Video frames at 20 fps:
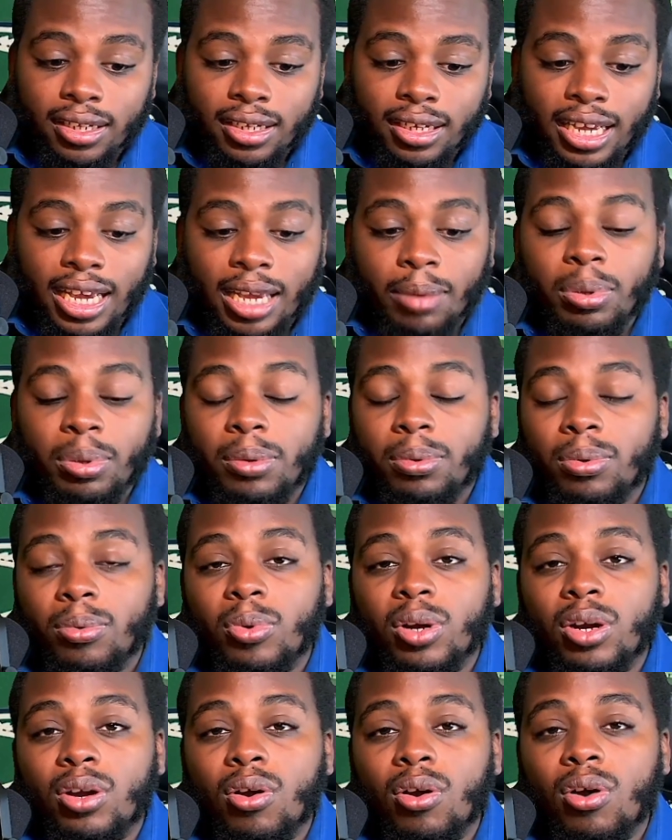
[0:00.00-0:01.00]
And people
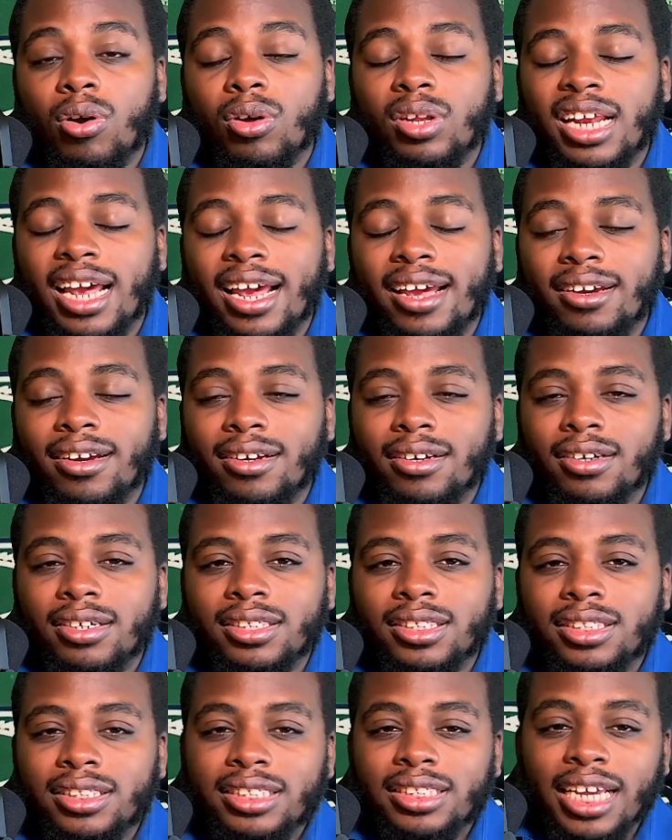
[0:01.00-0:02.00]
would call that good
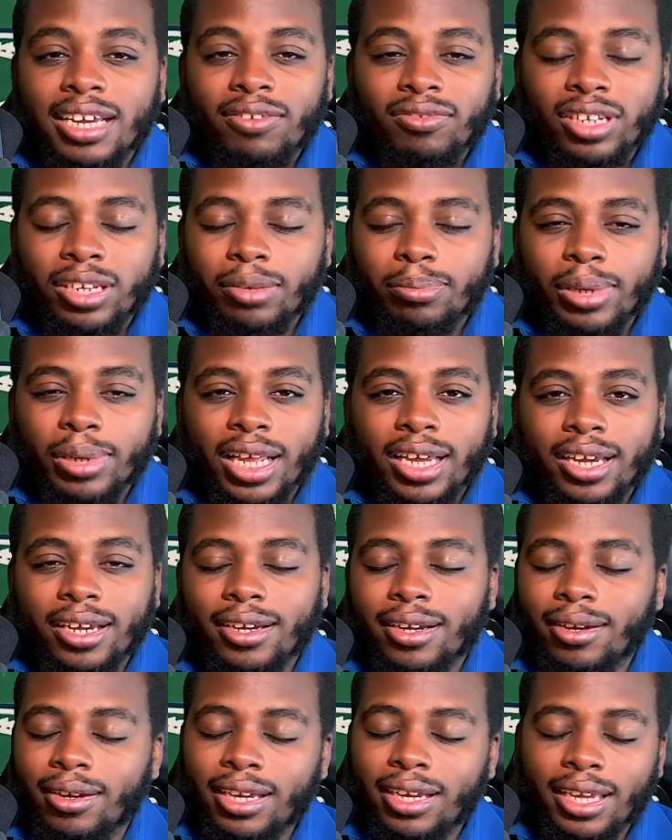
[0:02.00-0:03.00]
safety play.
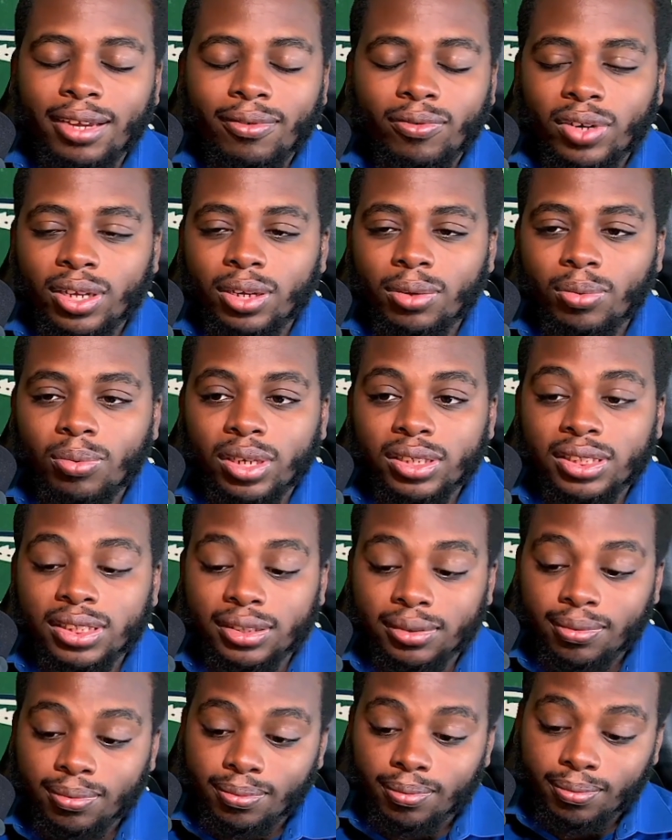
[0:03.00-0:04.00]
It really wasn't.